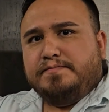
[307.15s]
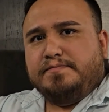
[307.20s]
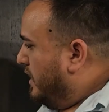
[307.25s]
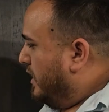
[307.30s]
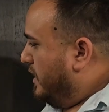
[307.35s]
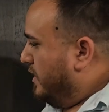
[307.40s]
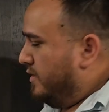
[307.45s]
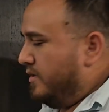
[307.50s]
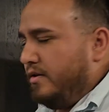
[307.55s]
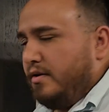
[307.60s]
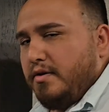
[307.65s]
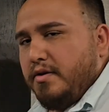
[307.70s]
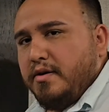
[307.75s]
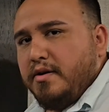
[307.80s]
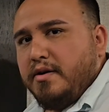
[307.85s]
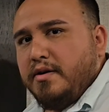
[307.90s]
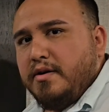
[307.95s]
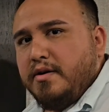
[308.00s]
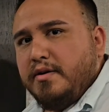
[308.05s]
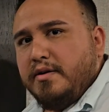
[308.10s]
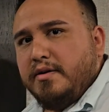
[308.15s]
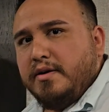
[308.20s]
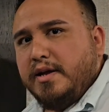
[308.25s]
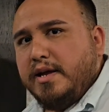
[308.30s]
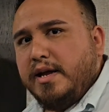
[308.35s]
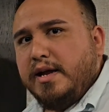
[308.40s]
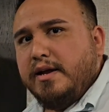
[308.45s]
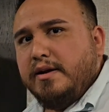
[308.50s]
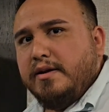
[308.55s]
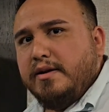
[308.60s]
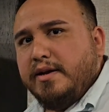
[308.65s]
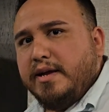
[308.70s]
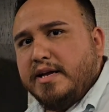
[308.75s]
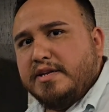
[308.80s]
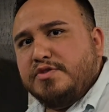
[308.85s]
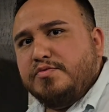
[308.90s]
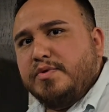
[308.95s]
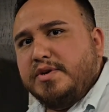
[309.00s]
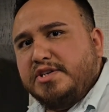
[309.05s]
and the heat gets